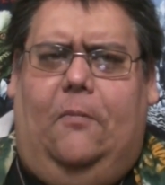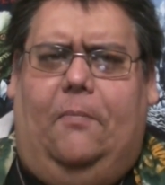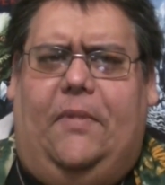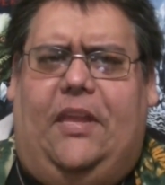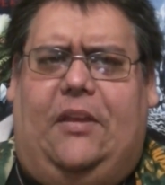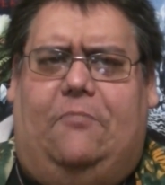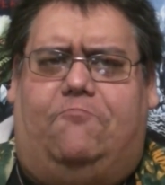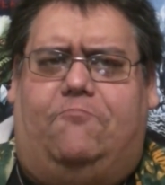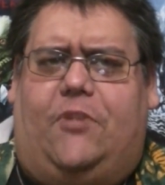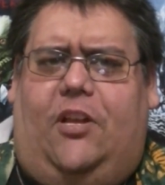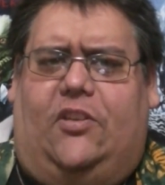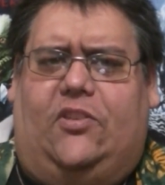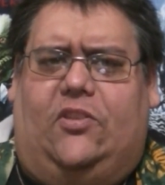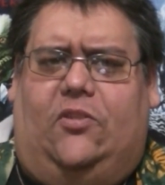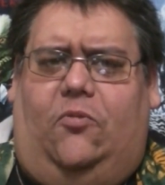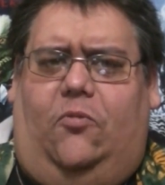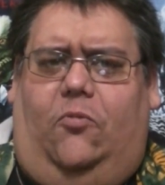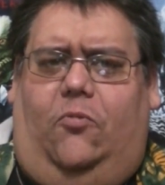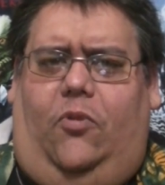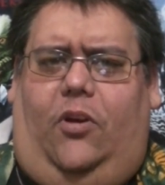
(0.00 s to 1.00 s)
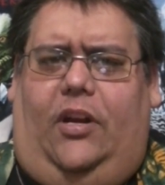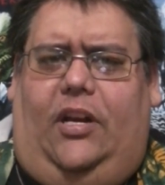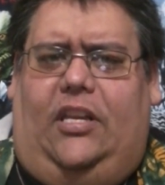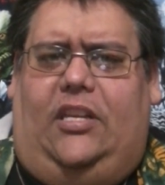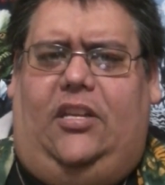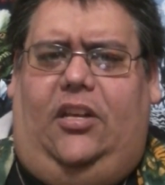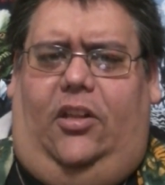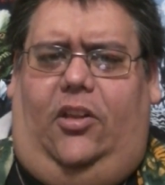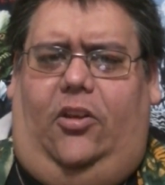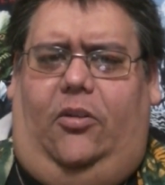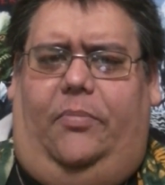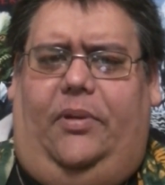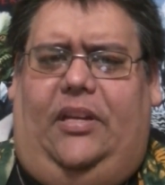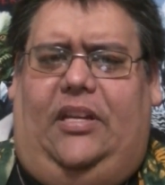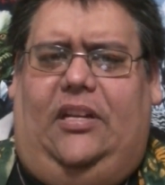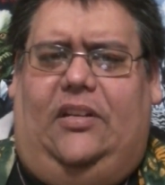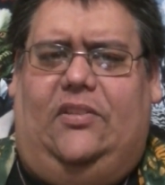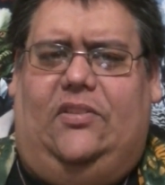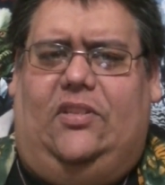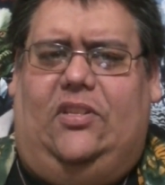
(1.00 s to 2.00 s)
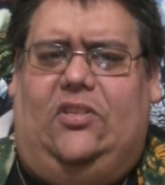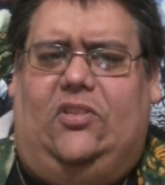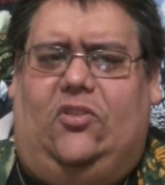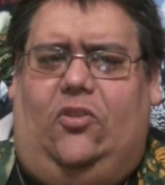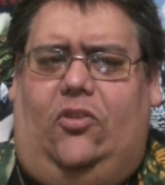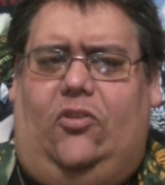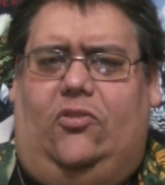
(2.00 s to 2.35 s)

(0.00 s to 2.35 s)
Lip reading: he doesn't want to kill her because he's so